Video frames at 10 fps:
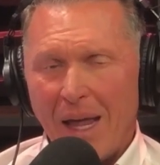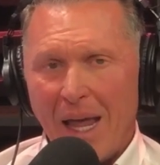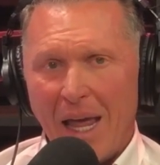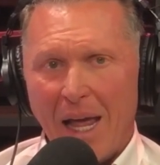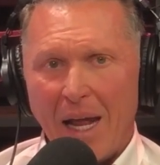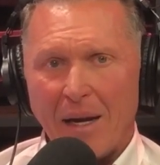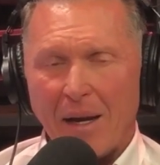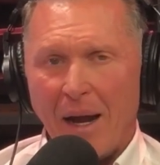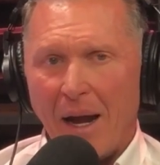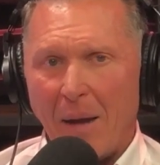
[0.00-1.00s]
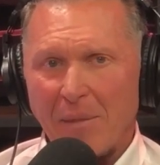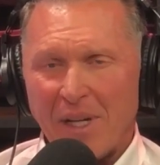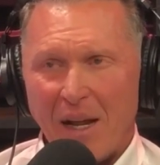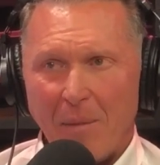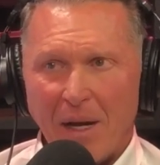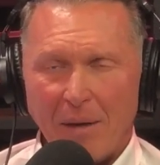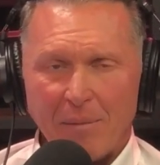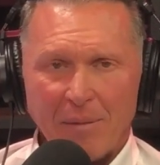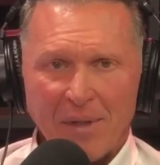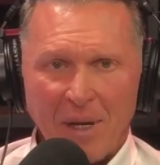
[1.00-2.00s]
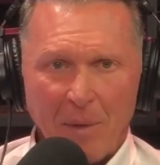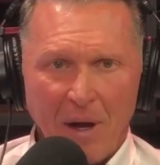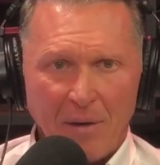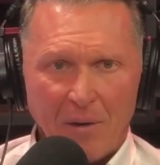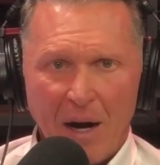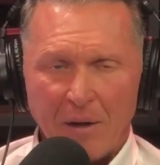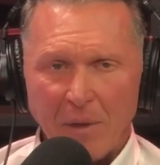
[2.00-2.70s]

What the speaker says: and I'm a subcontractor,